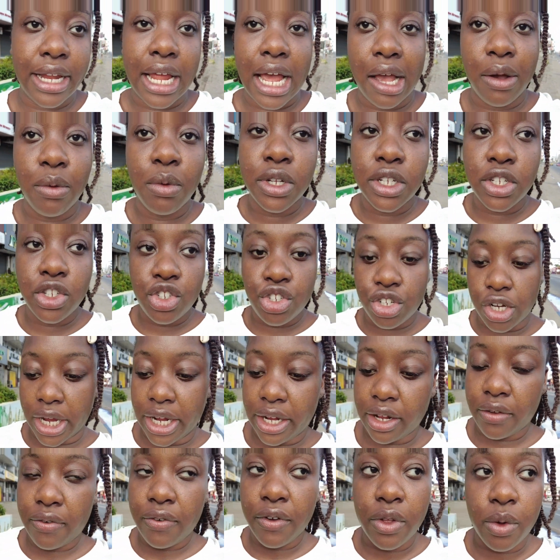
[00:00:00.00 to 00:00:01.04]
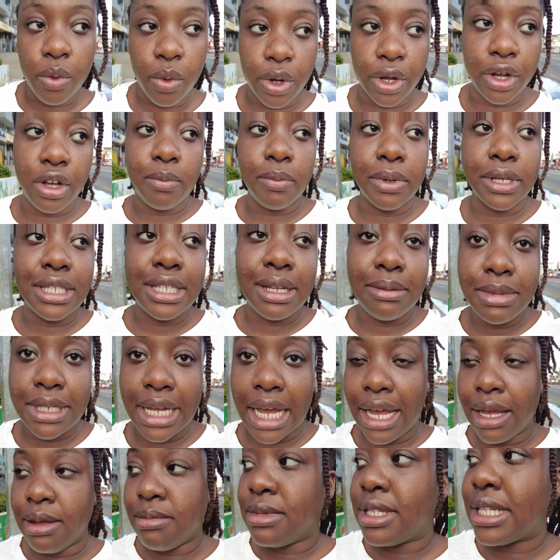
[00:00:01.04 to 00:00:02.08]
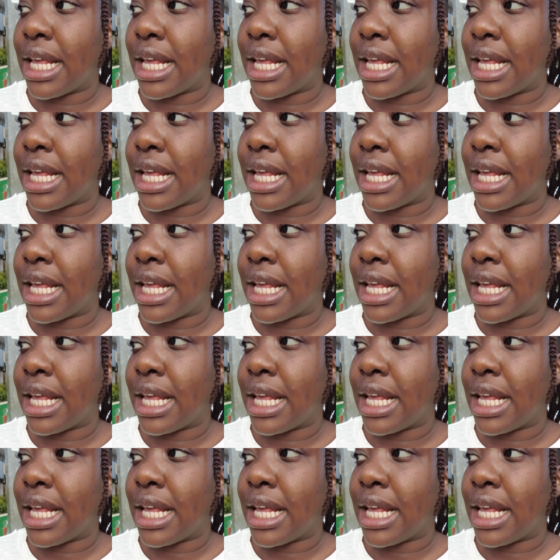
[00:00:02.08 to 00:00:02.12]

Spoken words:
I wouldn't trade it for the world, but sometimes